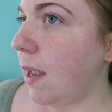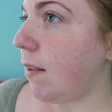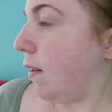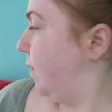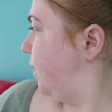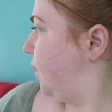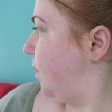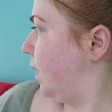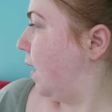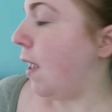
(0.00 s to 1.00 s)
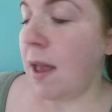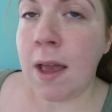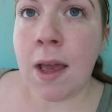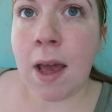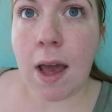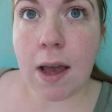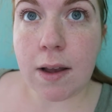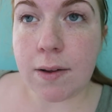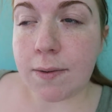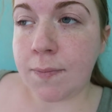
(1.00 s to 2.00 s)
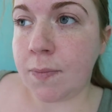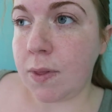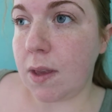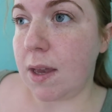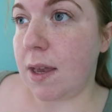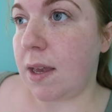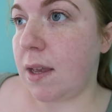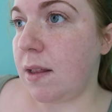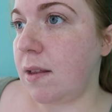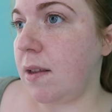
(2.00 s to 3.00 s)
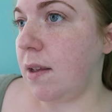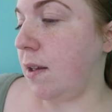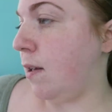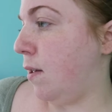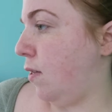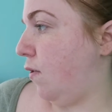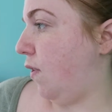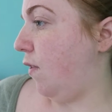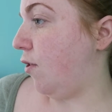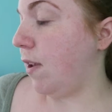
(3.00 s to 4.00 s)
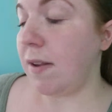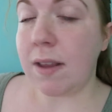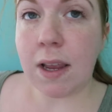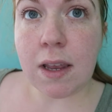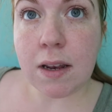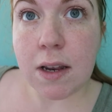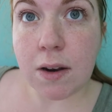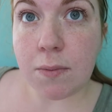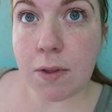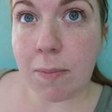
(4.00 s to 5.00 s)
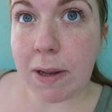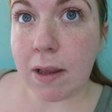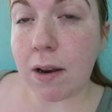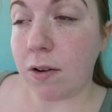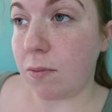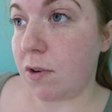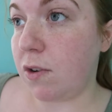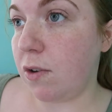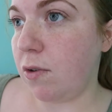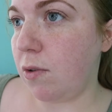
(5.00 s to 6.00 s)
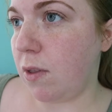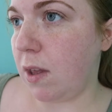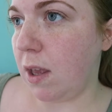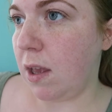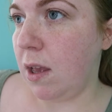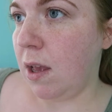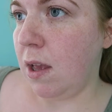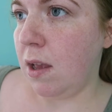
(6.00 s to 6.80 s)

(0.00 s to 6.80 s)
Yes. And the fever is staying down with the painkillers, which is a good thing.